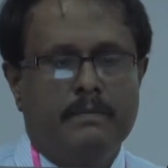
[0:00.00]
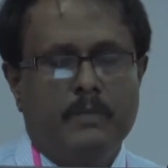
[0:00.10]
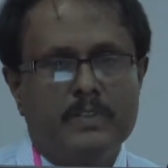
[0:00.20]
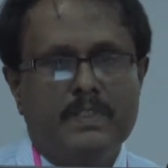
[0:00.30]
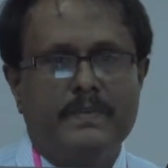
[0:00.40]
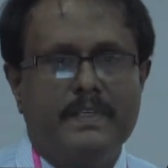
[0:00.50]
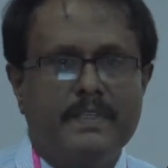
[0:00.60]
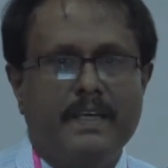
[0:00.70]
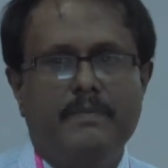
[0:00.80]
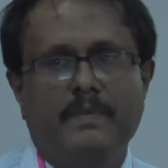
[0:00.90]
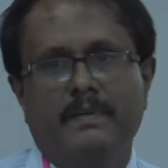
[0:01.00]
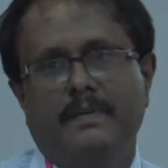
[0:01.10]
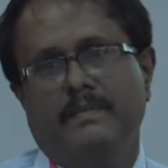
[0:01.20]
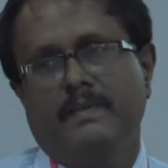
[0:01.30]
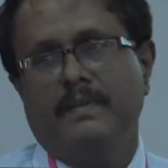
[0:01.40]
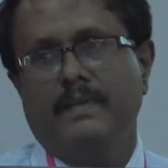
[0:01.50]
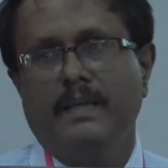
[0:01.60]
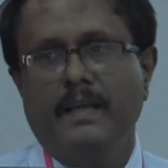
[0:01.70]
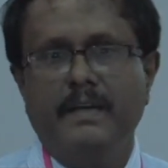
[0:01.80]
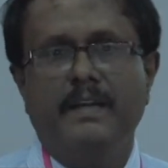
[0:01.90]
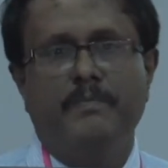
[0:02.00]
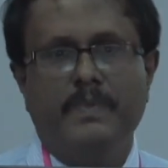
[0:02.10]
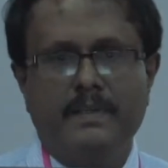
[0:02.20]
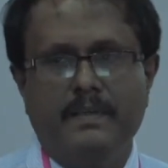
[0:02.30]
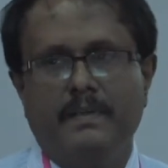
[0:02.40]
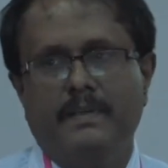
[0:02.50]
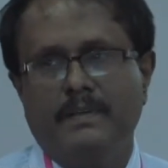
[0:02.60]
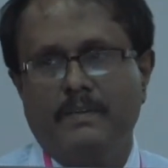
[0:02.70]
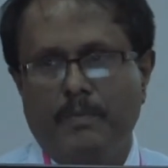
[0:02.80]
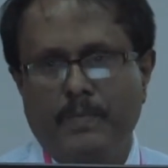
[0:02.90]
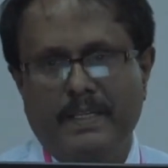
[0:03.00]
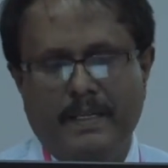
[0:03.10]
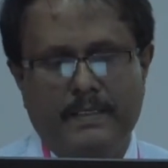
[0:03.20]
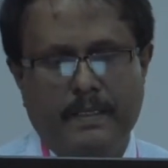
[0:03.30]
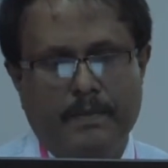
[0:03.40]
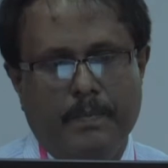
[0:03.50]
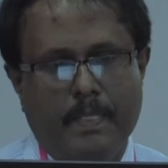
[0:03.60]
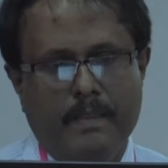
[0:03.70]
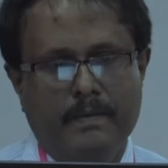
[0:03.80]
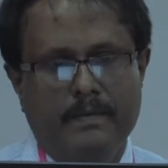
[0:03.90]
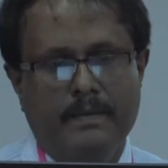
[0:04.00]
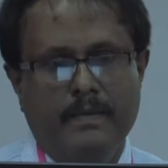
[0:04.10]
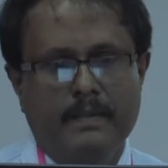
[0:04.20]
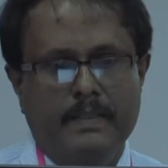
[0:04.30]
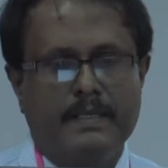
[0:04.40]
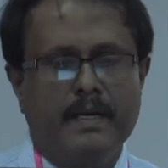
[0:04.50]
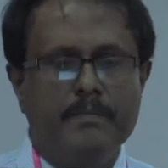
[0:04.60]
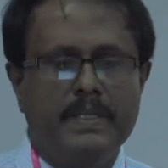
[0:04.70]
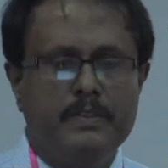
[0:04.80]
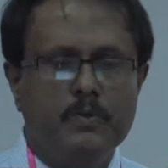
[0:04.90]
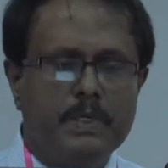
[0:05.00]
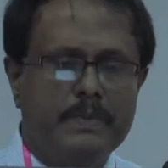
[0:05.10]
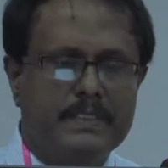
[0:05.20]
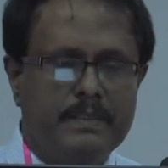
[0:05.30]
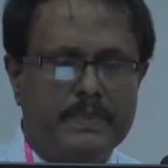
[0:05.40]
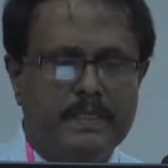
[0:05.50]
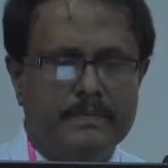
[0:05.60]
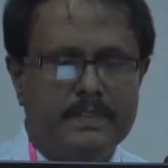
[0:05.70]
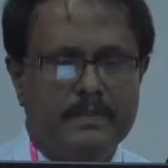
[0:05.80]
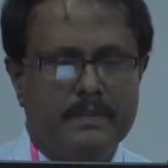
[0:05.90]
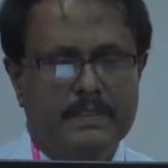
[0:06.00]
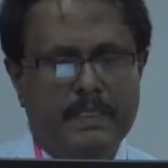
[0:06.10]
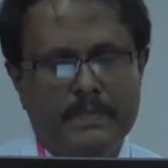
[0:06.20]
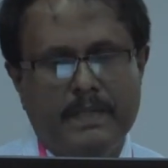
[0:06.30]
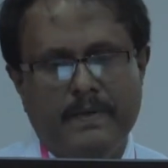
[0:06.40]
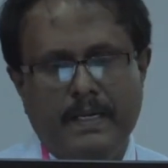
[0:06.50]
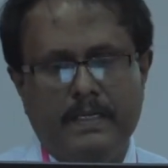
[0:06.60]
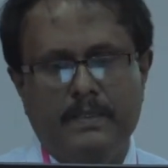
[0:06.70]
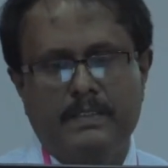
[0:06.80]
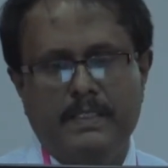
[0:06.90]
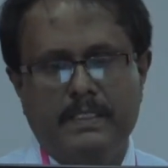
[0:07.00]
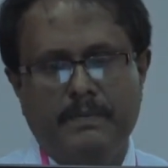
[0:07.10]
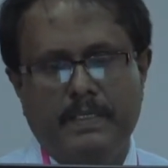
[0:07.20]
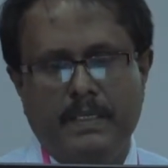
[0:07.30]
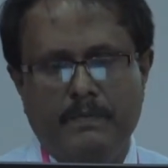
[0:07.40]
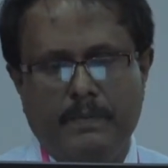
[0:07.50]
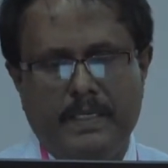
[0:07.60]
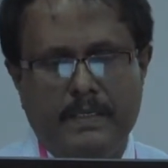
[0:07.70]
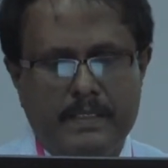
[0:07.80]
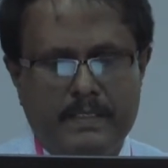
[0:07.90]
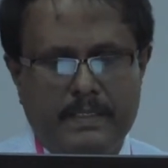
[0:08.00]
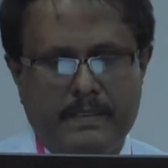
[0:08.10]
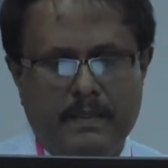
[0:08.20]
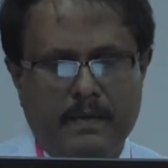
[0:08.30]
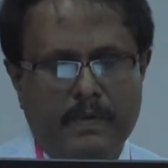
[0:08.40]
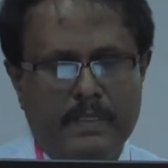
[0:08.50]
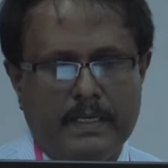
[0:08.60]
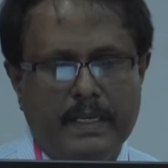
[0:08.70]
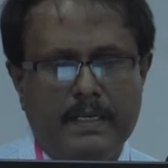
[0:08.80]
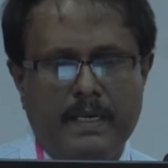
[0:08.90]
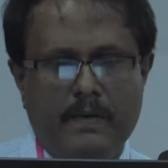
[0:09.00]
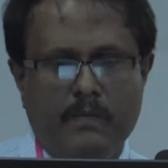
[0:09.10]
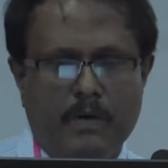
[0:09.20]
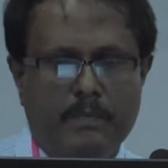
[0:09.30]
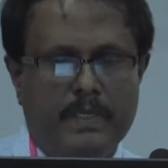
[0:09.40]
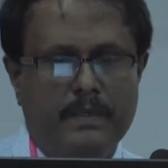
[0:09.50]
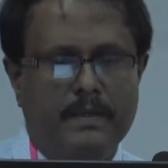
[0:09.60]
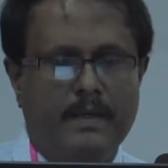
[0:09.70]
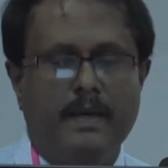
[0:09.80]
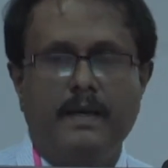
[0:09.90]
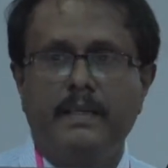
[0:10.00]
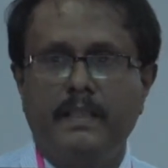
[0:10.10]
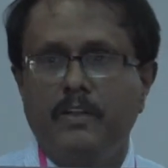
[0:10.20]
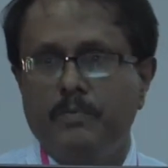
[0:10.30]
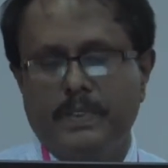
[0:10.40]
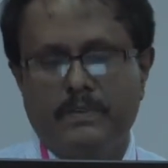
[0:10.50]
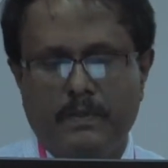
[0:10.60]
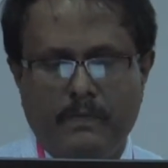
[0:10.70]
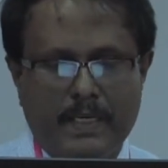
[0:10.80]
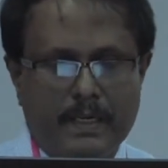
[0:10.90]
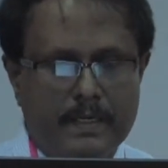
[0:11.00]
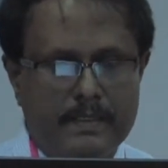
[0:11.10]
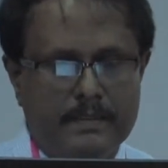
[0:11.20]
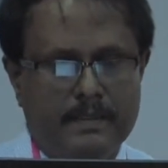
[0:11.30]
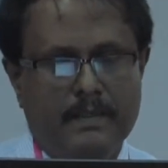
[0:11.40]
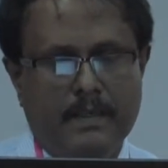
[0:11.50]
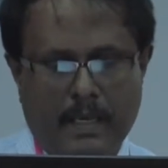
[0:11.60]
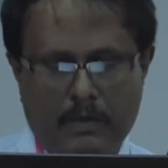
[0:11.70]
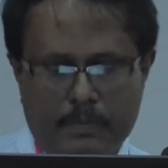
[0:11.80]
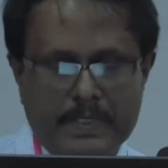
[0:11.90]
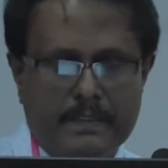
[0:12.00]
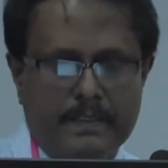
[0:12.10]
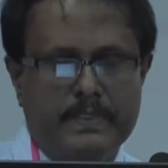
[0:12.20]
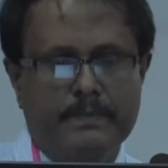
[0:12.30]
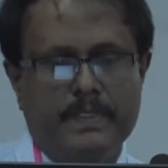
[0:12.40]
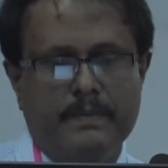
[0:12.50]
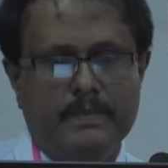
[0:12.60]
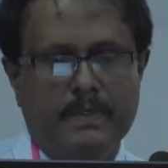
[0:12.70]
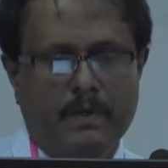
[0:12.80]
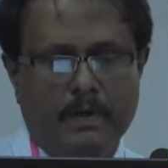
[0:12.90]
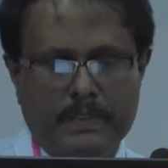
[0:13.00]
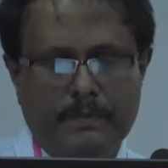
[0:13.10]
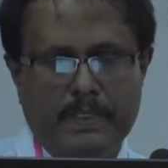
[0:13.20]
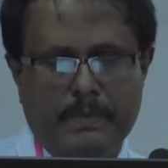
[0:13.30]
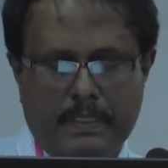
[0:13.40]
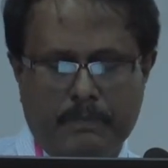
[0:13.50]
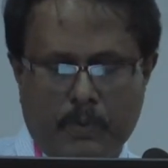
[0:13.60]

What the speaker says: Most of the time, end up in complication. They come with uremic symptoms related to systemic inflammatory disease with a renal involvement, either lupus or Wegener's, and obstructive symptom of symptomatic